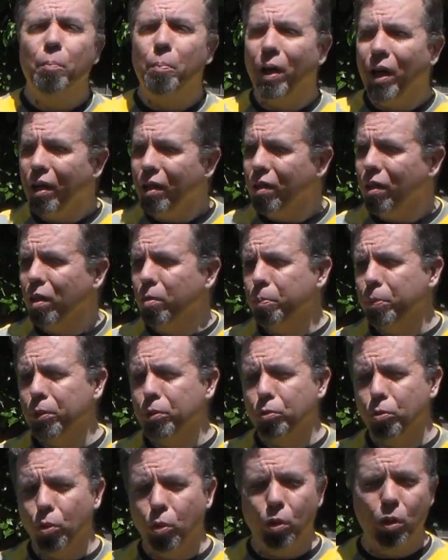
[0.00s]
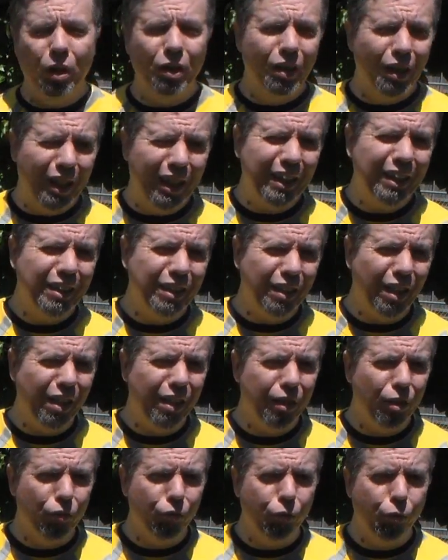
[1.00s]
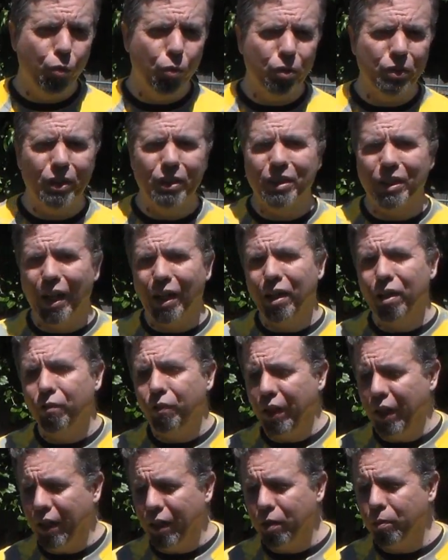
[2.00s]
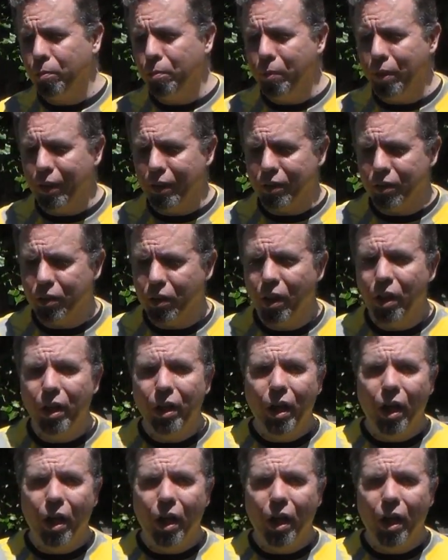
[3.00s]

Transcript: Python Patrol, like Tiger Force, is kind of hit and miss.